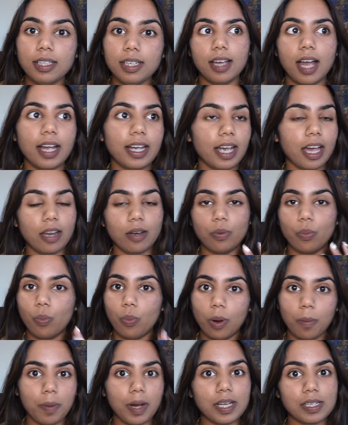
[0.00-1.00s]
Again,
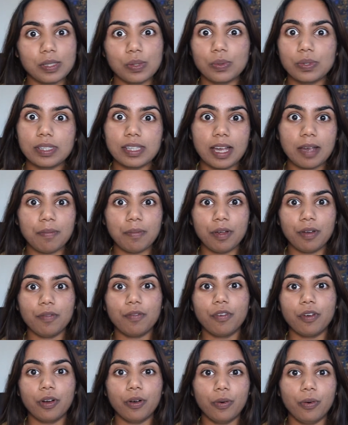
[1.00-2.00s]
one personal statement
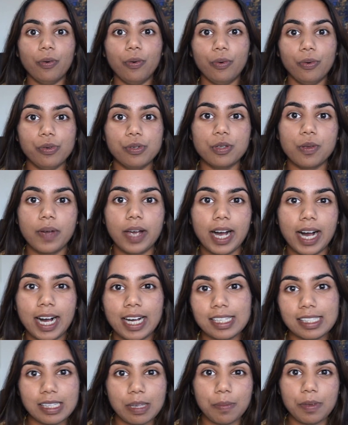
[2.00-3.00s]
for it all, so it
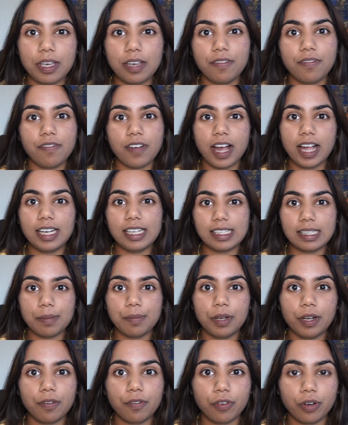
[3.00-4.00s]
has to be fairly
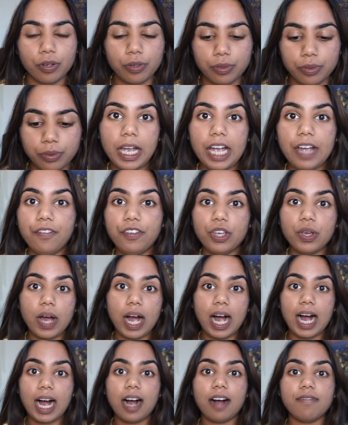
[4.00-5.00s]
similar for it all. If you
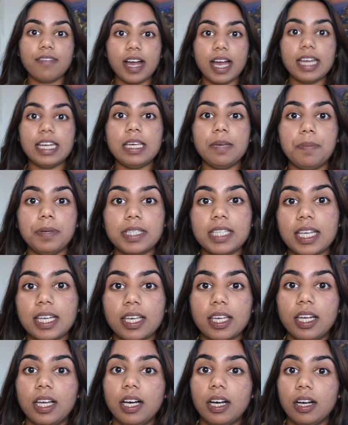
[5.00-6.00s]
have any
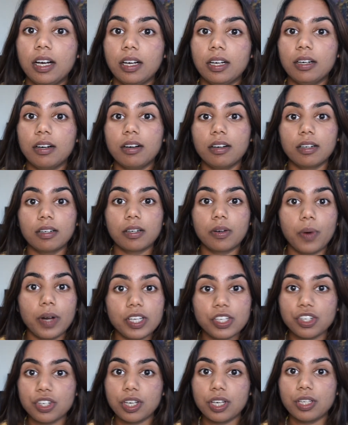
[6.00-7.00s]
particular
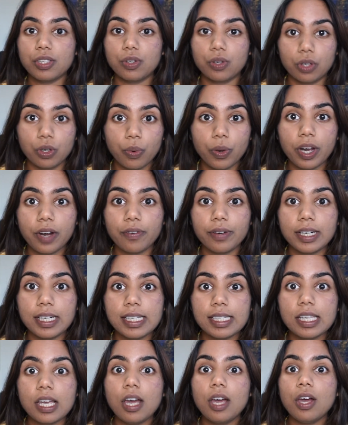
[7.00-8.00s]
questions or
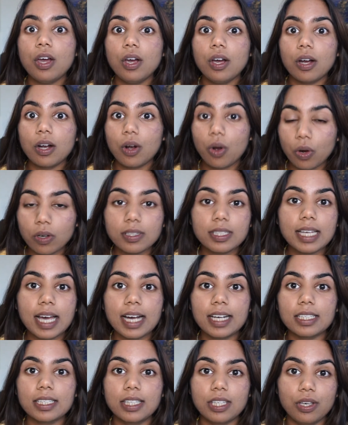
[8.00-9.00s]
queries,
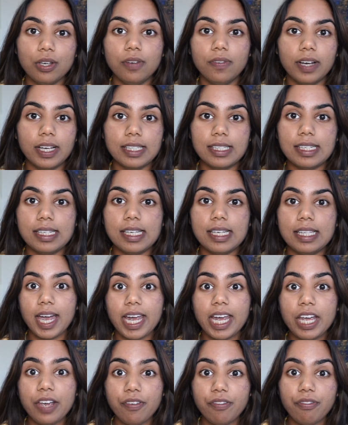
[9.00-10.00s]
contact the university.
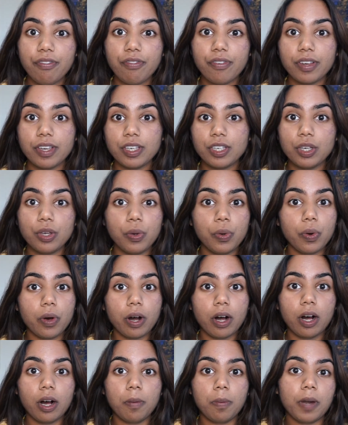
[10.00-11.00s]
If you
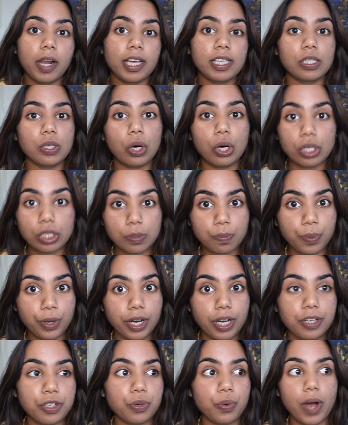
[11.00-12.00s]
are applying to
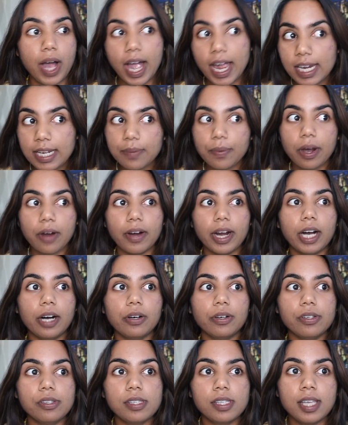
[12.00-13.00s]
Oxbridge or anywhere
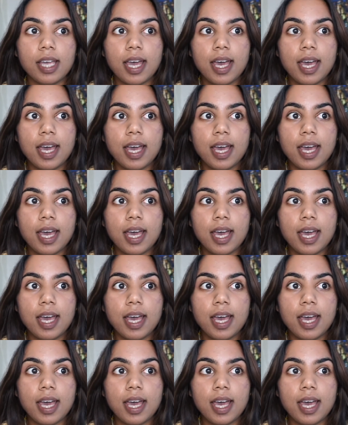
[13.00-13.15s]
else